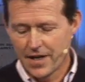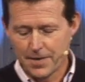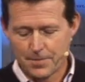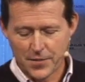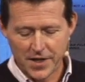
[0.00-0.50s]

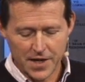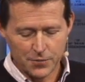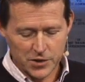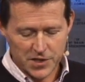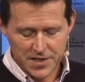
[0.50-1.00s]

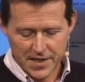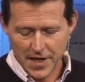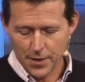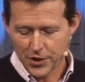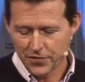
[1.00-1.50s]
again, we'll just see
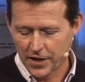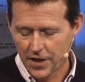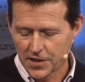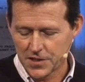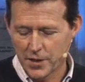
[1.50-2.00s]
that briefly
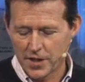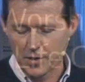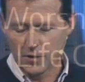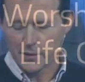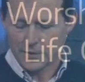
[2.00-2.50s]
last week. A
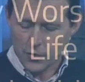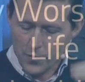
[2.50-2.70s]
little bit of a